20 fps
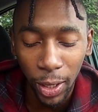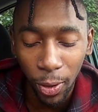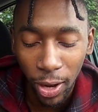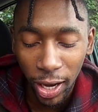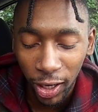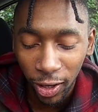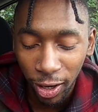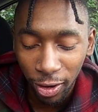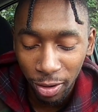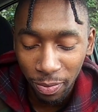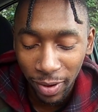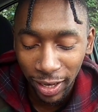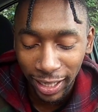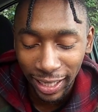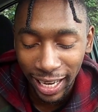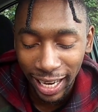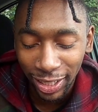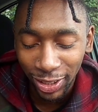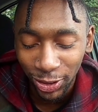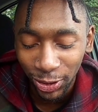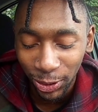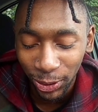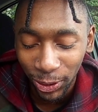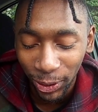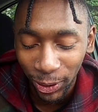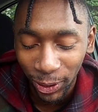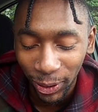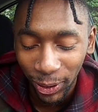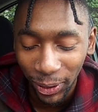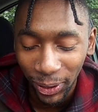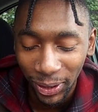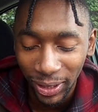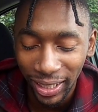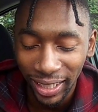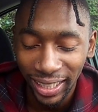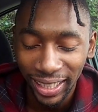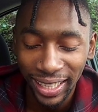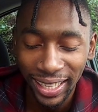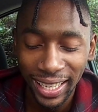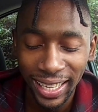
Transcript: While I run back in that tune.